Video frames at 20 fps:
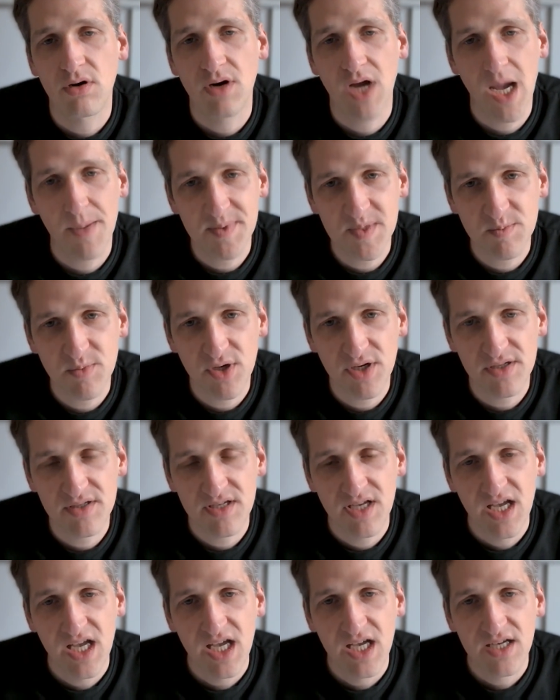HubSpot.
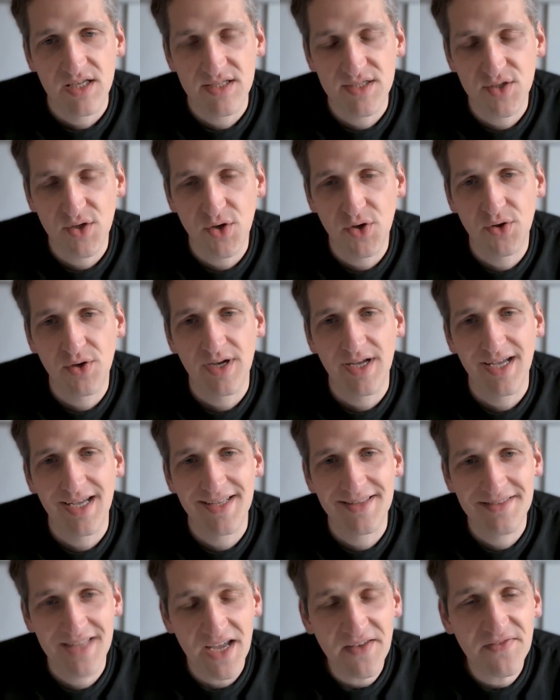So
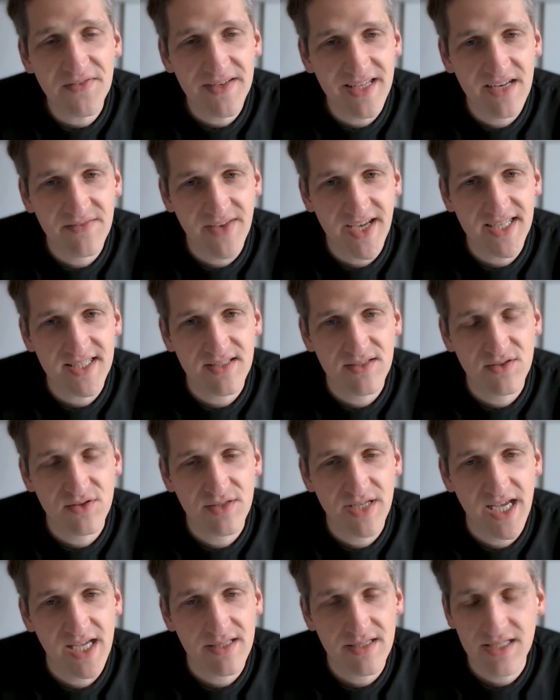definitely invest
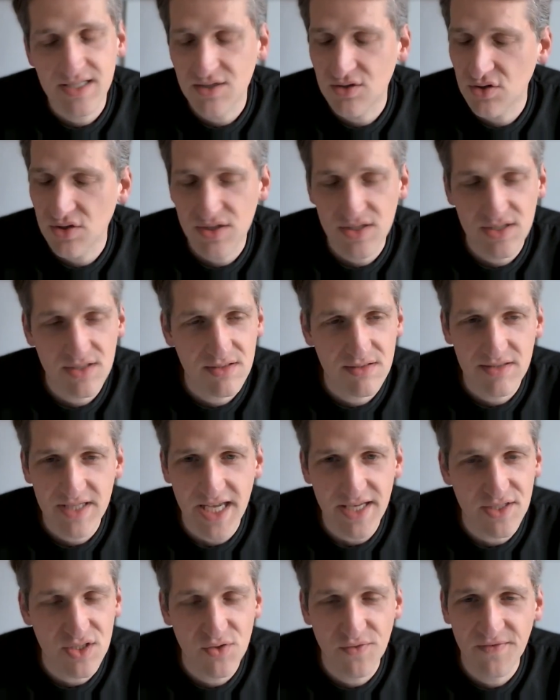into that. It just
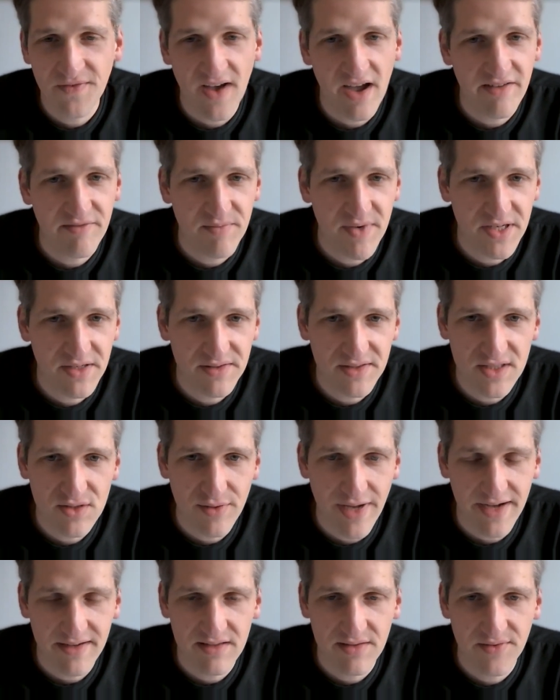takes you 5 minutes
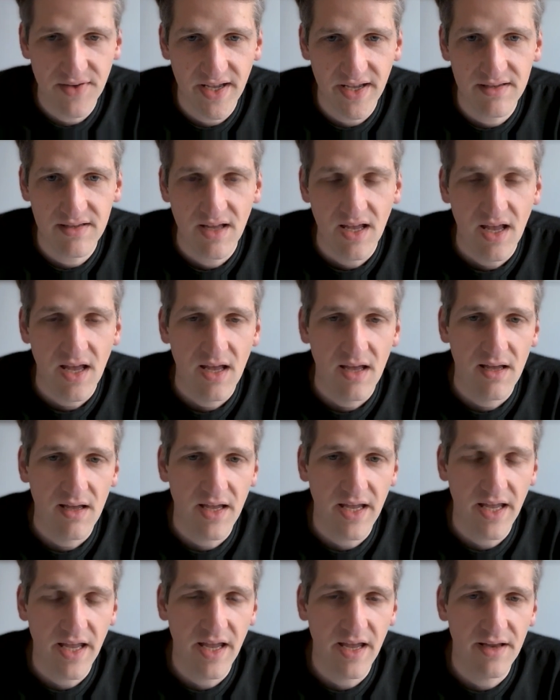to activate,
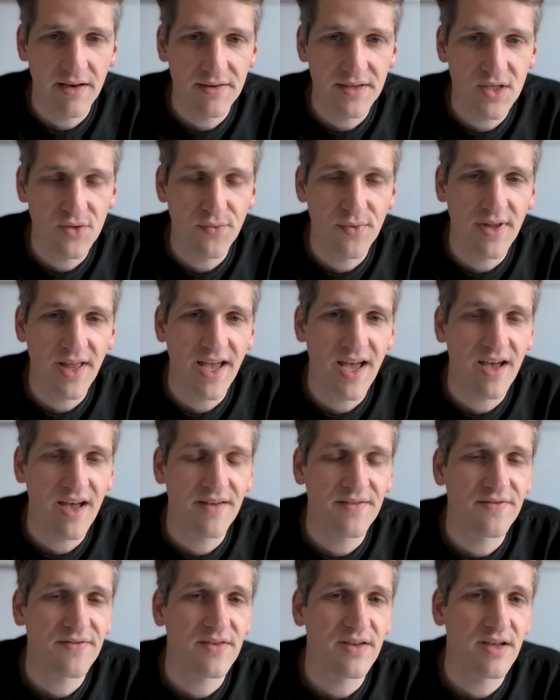and you will
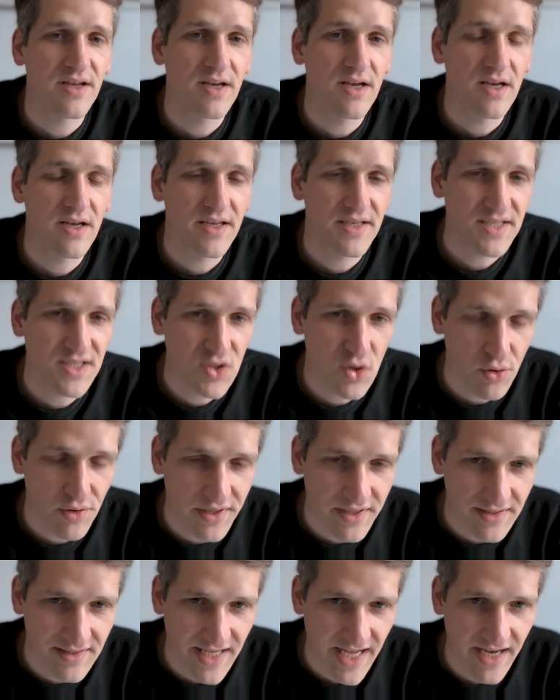have
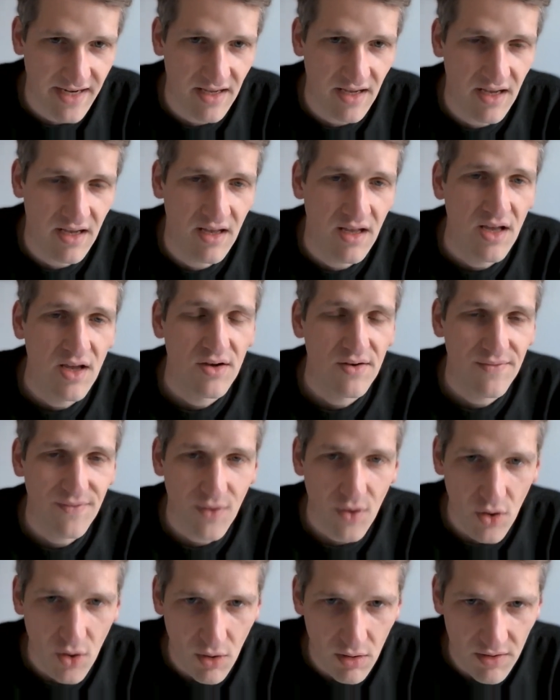historic data
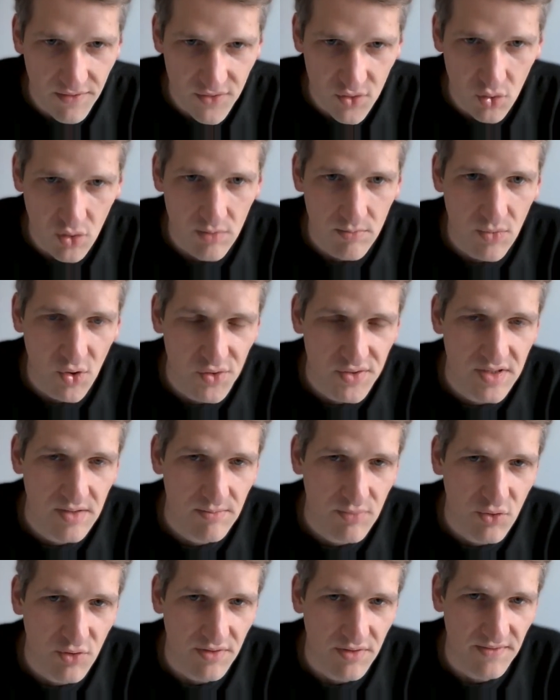for all of your most
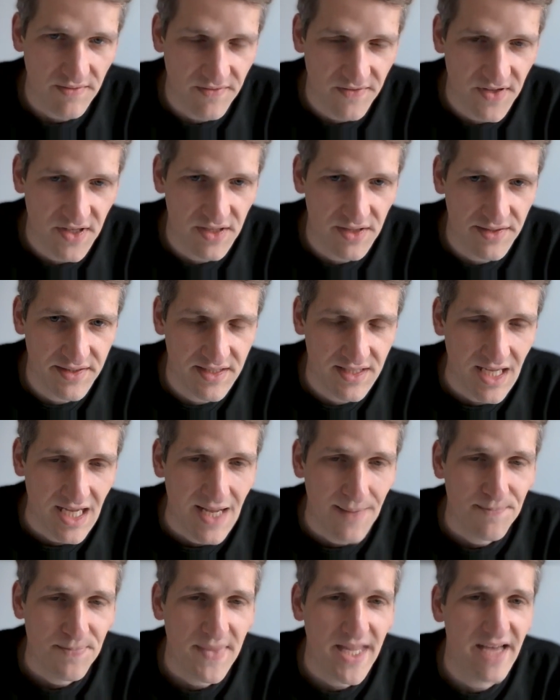important fields.
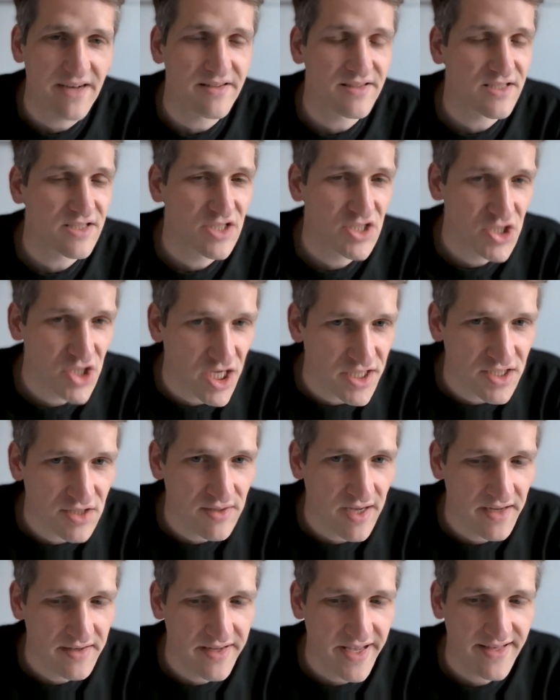That is not
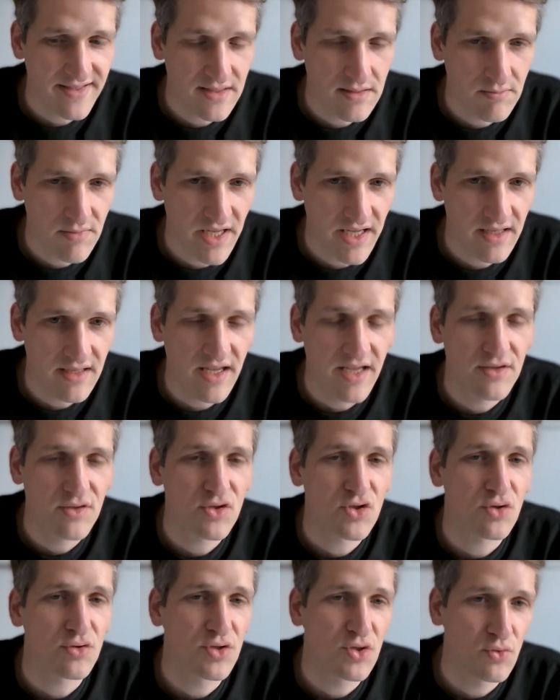to underestimate, and
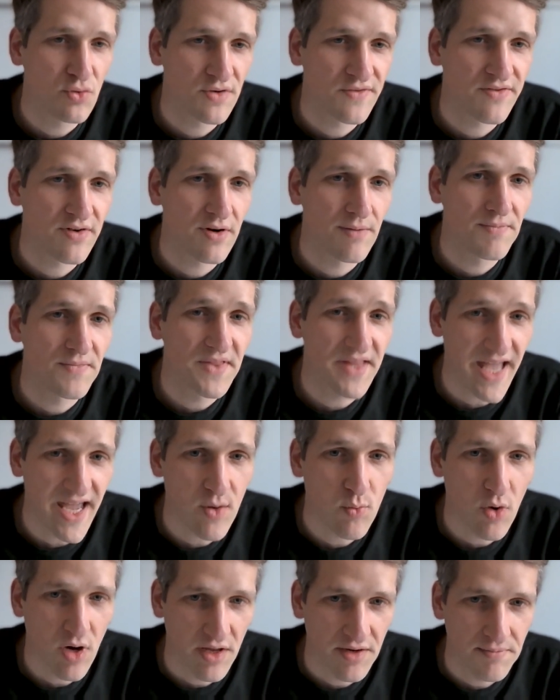you should do it from day
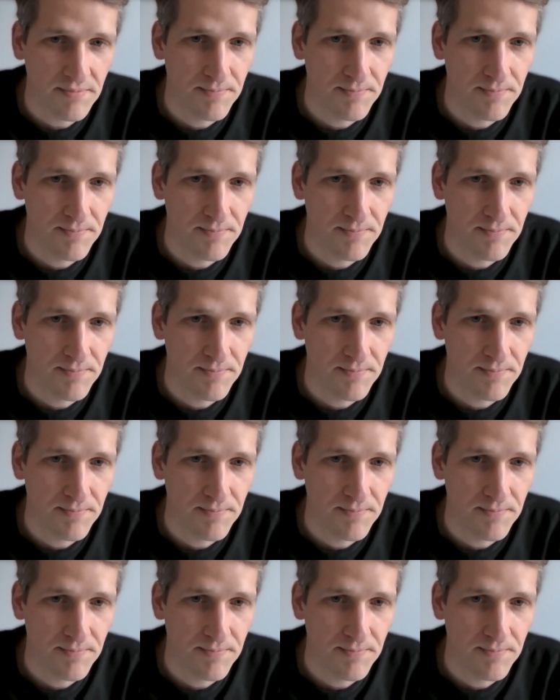one.